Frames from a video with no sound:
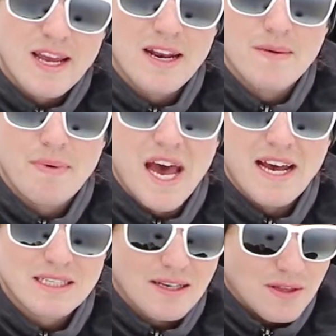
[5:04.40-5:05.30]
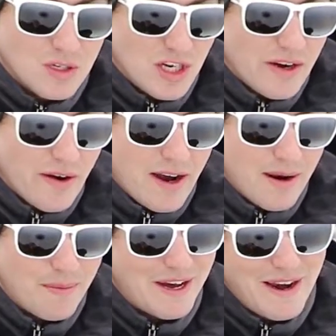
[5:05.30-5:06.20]
get a bass on a jig
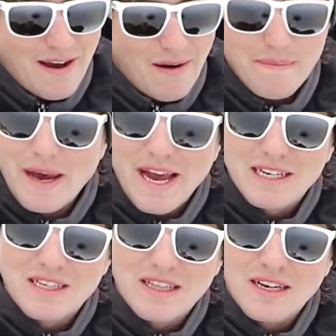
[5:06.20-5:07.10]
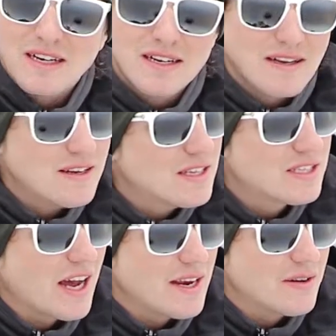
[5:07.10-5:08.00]
rod, but now I'm back to the
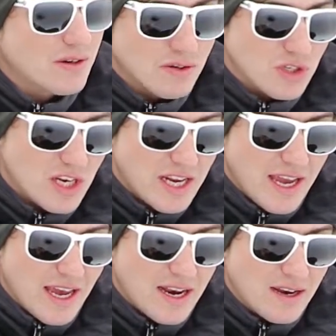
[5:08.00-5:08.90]
tiny little jig head,